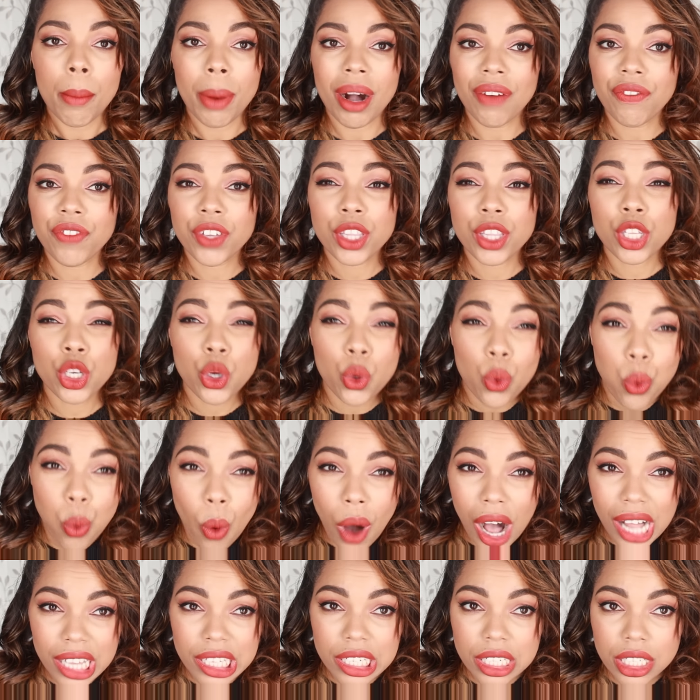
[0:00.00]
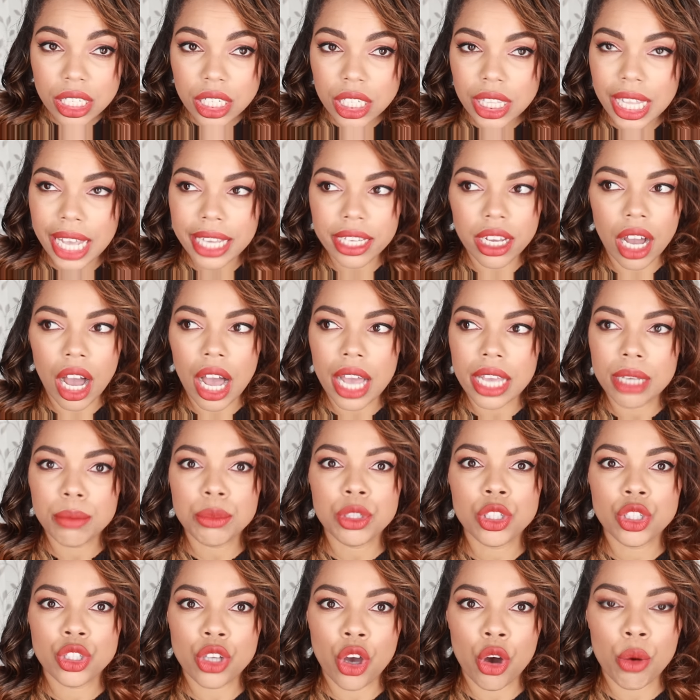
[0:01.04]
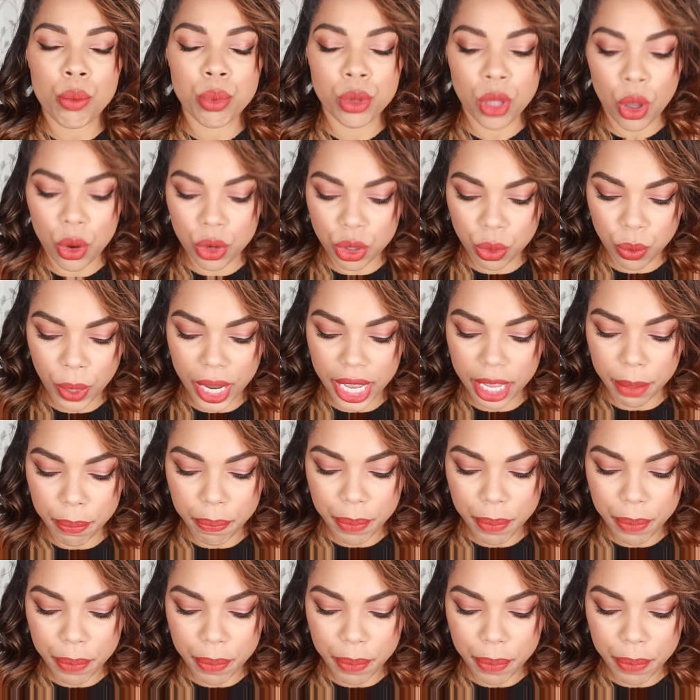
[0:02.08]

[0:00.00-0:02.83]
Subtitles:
but for the quality, like I am so blown away.